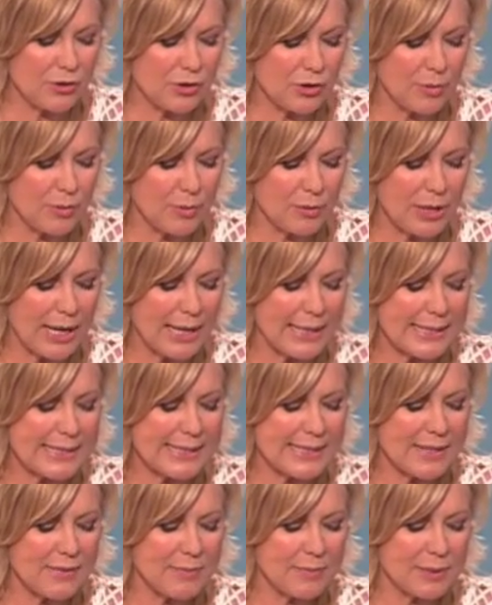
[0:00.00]
it true
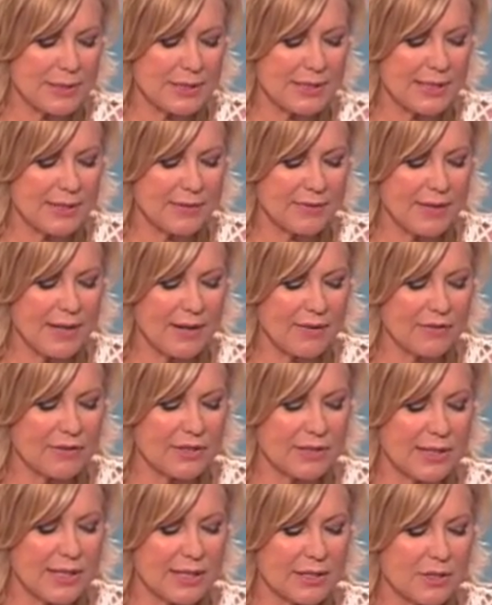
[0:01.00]
87% of
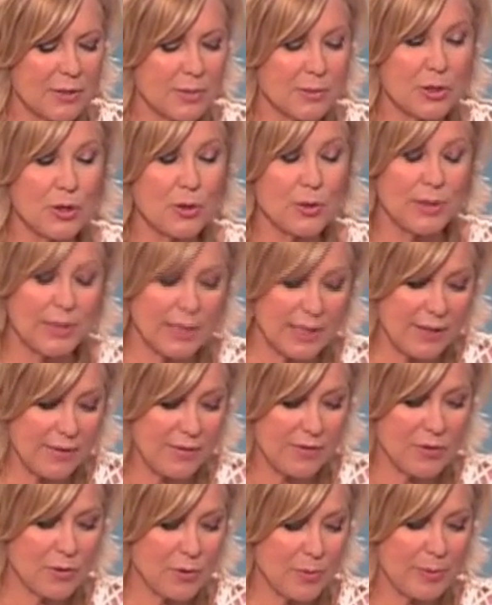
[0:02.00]
customers who
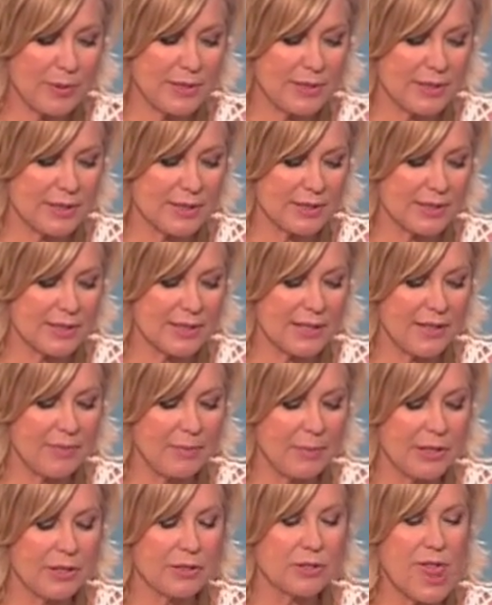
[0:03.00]
leave your business leave
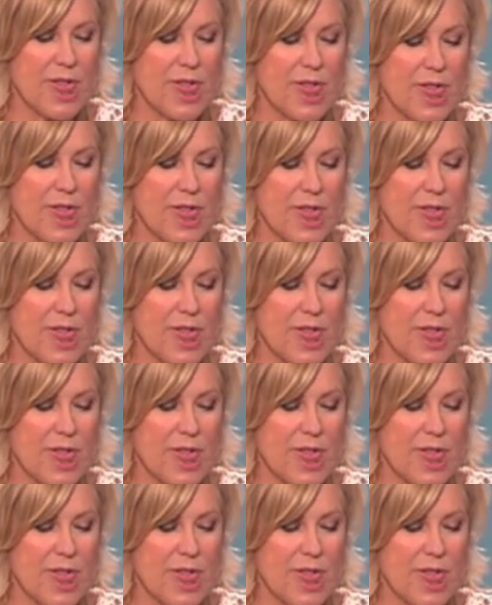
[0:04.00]
because of